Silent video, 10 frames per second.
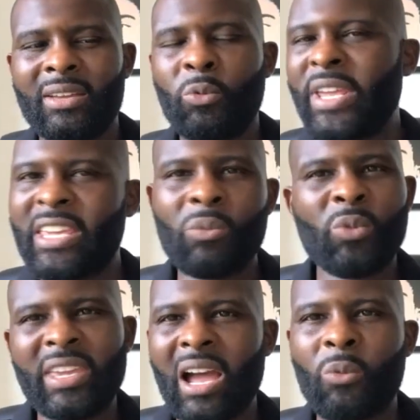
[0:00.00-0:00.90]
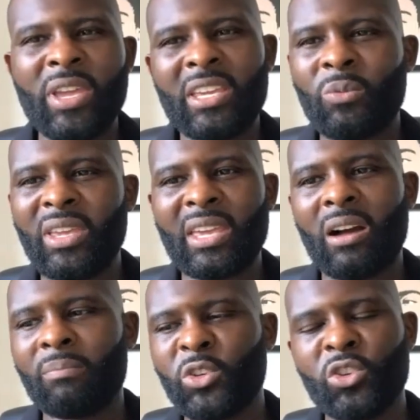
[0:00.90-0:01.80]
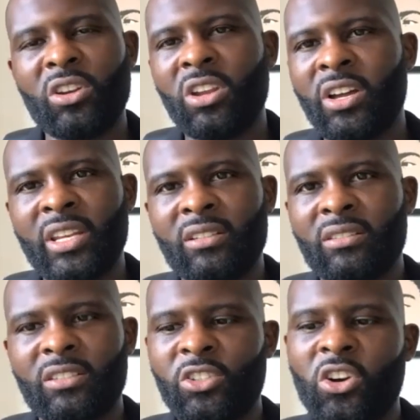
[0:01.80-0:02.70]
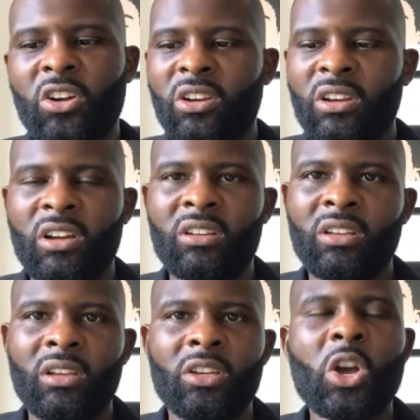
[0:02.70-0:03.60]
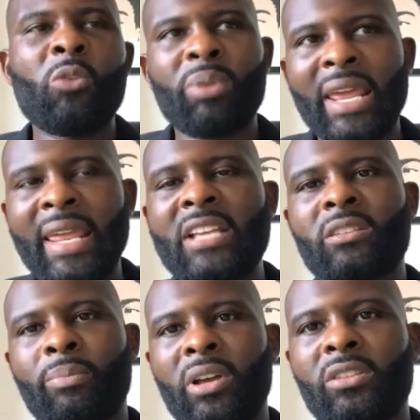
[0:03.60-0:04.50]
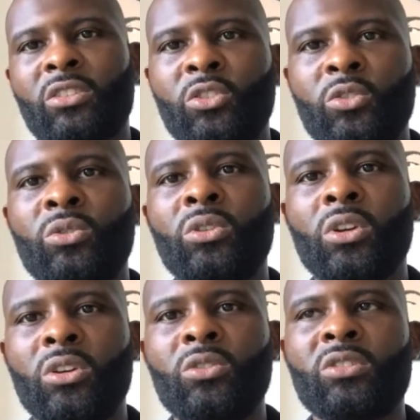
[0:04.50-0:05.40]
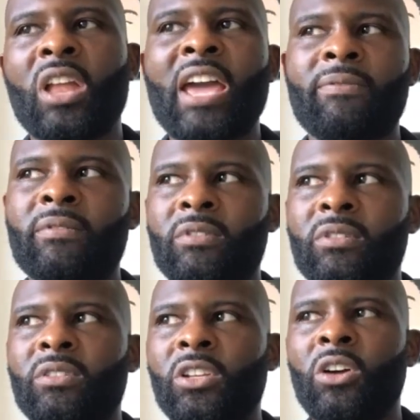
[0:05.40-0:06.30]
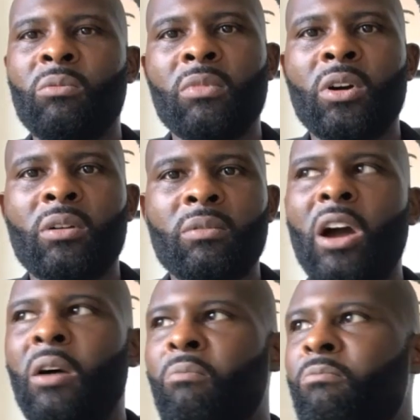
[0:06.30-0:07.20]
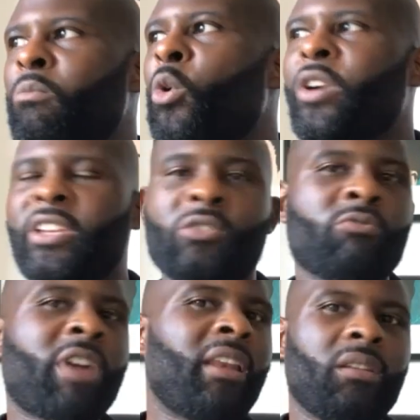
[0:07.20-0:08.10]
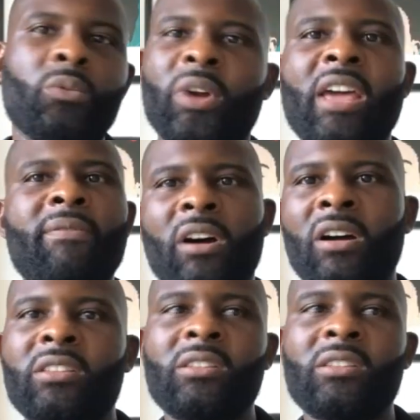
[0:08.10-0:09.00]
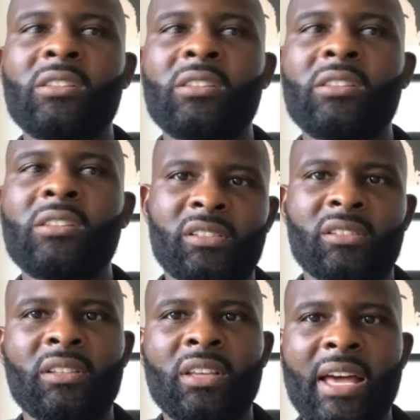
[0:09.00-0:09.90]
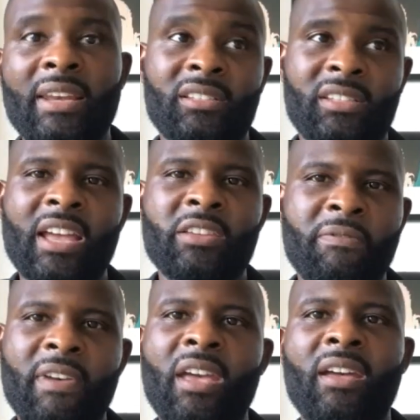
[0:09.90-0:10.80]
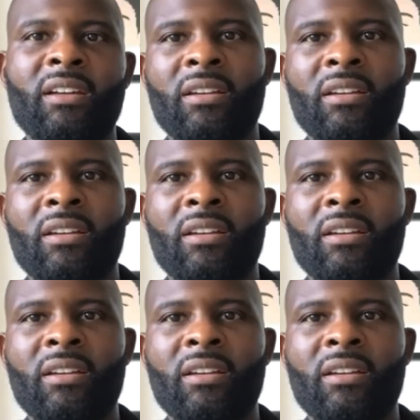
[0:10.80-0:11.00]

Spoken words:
week in, week out, you're not going to learn. Go and play against a person whose life, mortgage, rent, whatever, depends on this. And let's see how you fare.